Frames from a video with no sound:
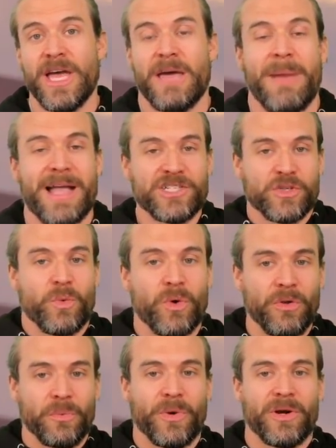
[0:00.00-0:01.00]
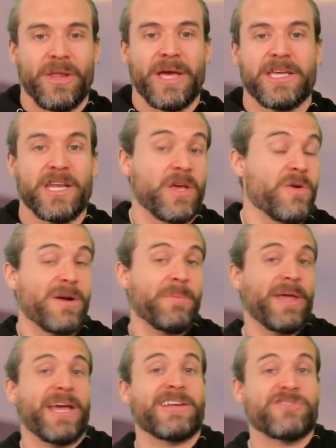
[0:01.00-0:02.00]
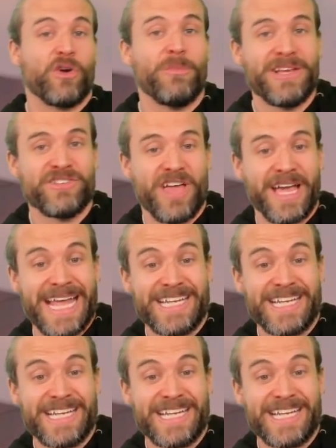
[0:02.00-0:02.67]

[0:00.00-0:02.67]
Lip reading: imagine a world where, like, you want to play a control Mage deck